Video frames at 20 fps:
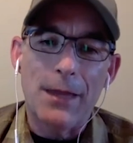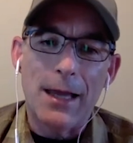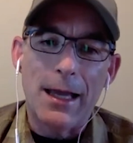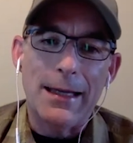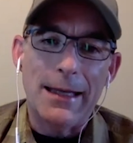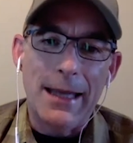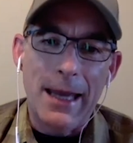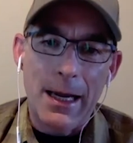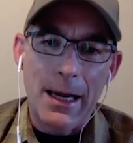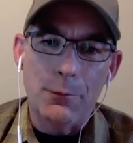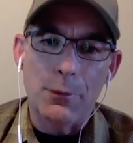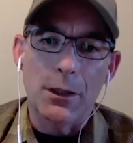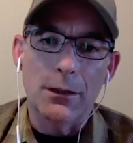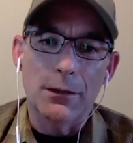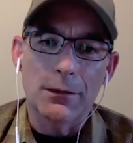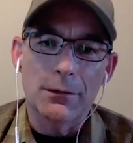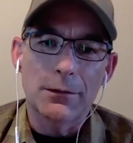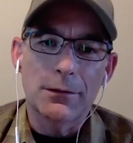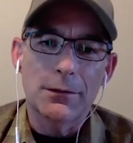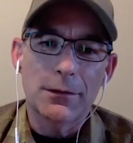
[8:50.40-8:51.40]
of that
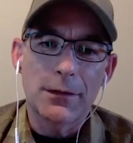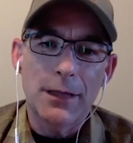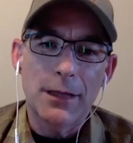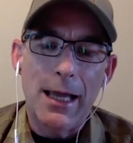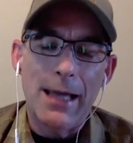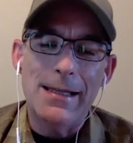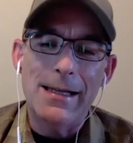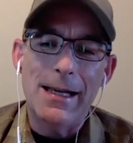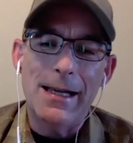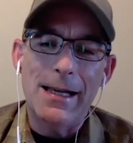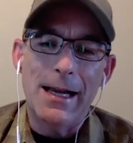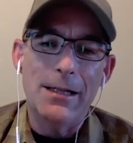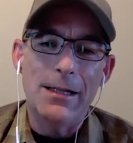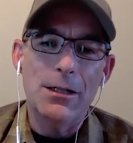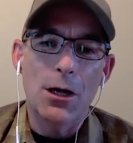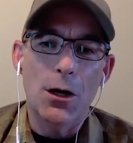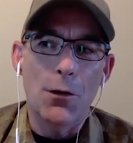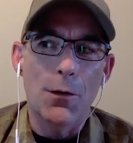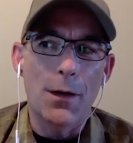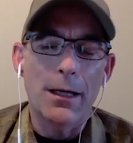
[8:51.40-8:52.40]
camera. Yes. And I
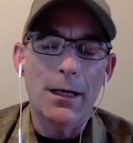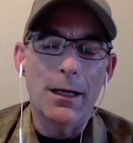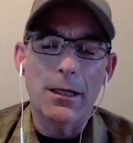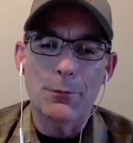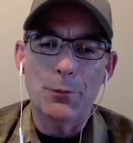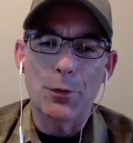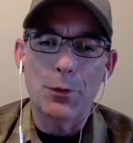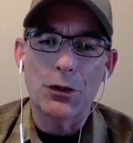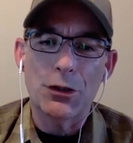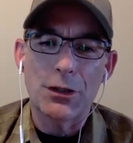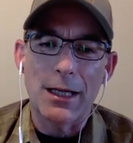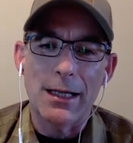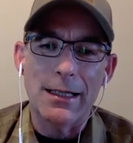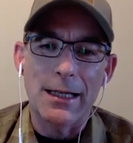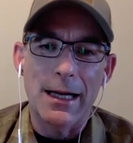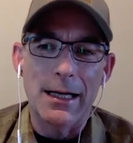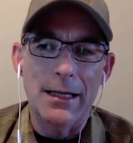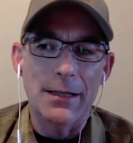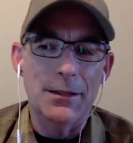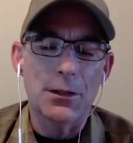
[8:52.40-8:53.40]
know I could push that
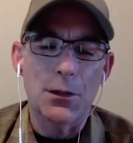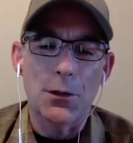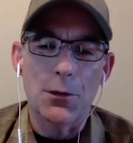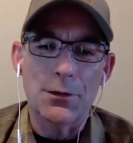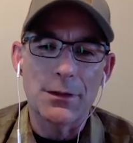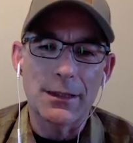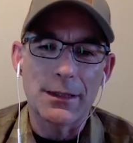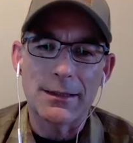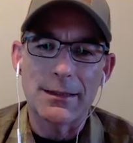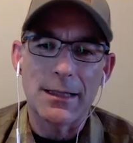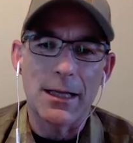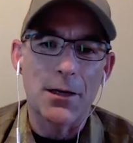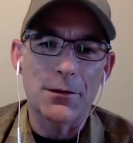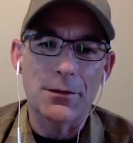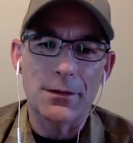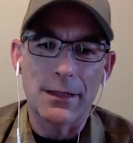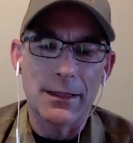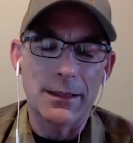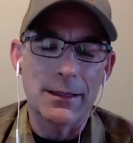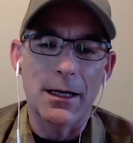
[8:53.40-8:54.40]
ISO
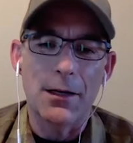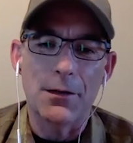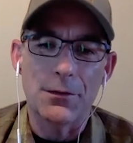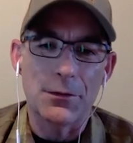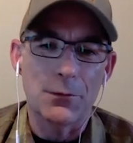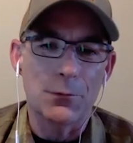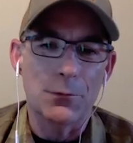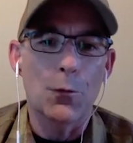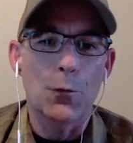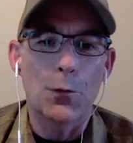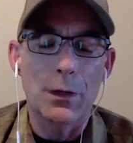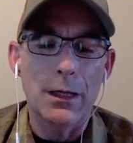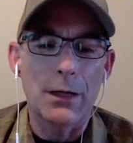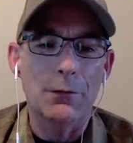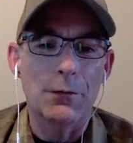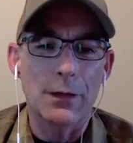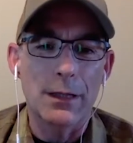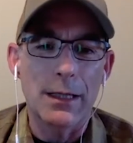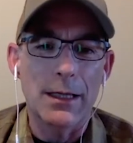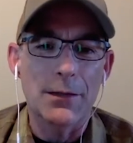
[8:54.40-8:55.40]
6,000, 8,000,
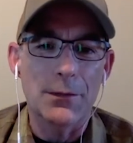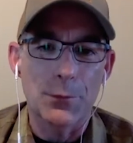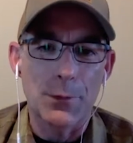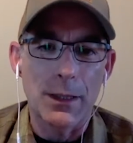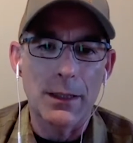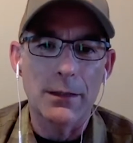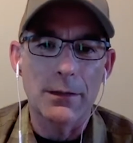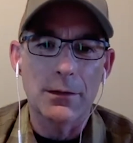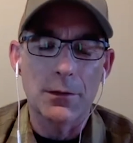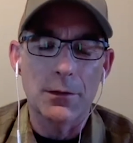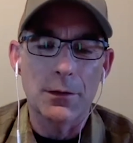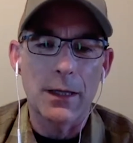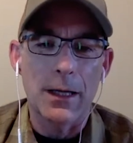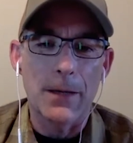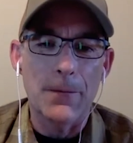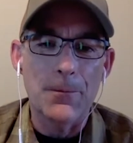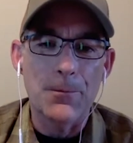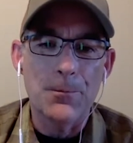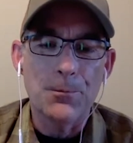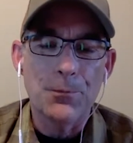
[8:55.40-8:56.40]
whatever it is, right? Okay.
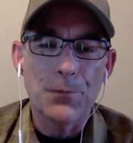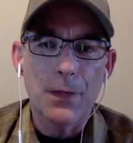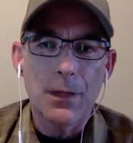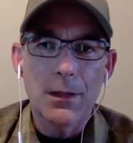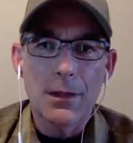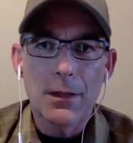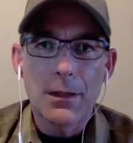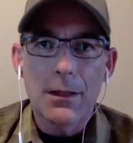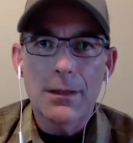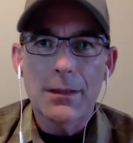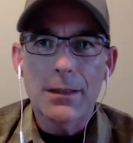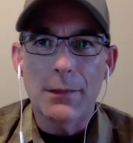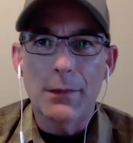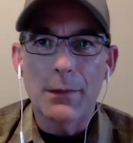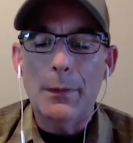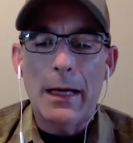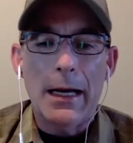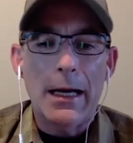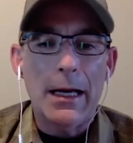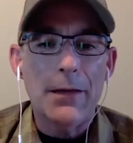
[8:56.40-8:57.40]
Yeah. Some of
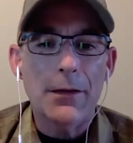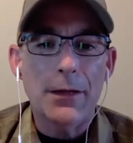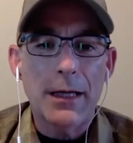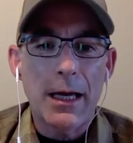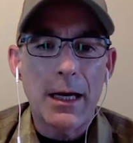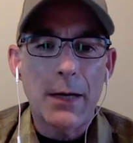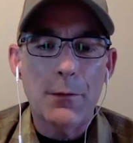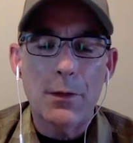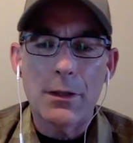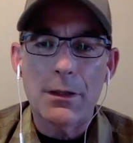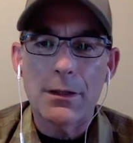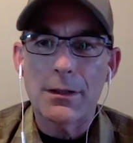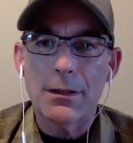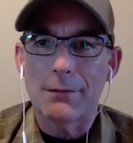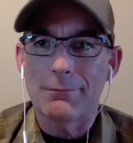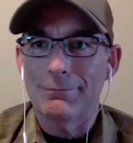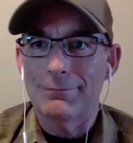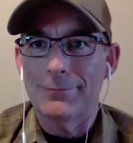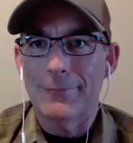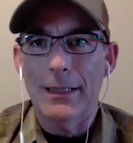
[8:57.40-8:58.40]
my other cameras,
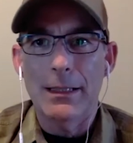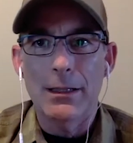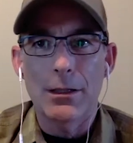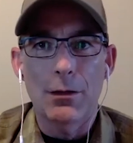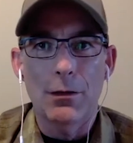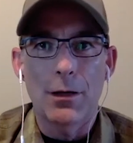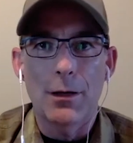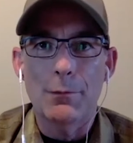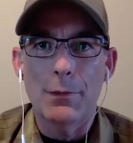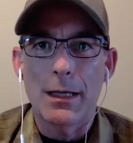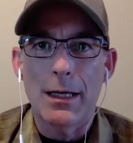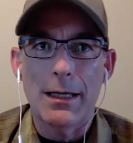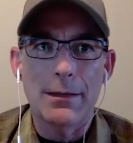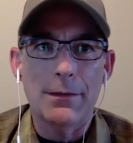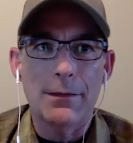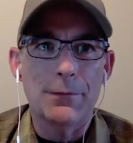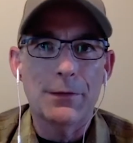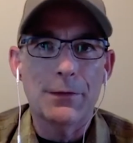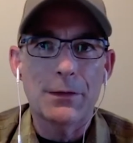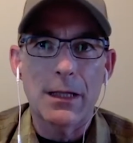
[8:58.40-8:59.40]
I'm
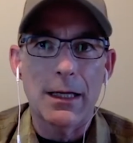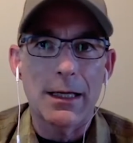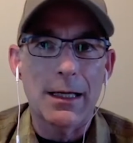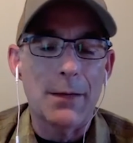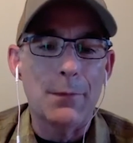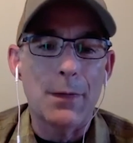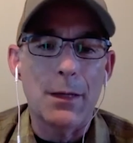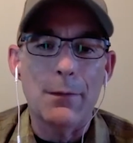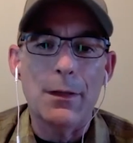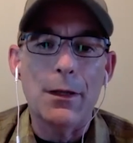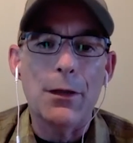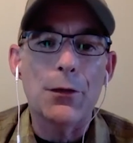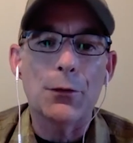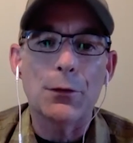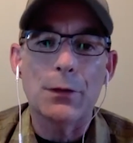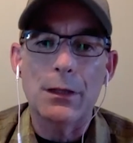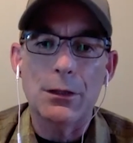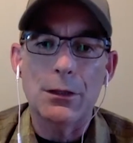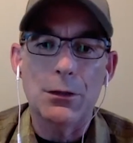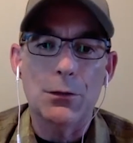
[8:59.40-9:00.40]
kind of stuck at maybe
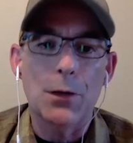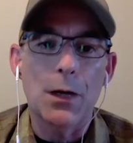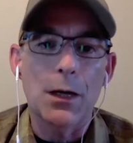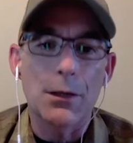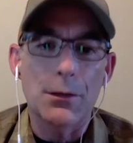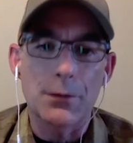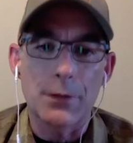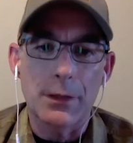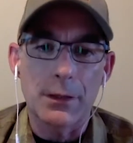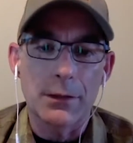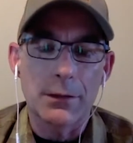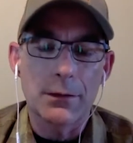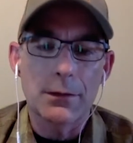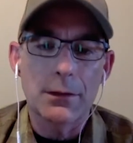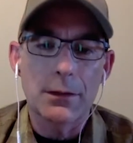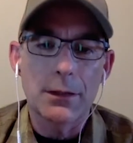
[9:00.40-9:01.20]
3,200,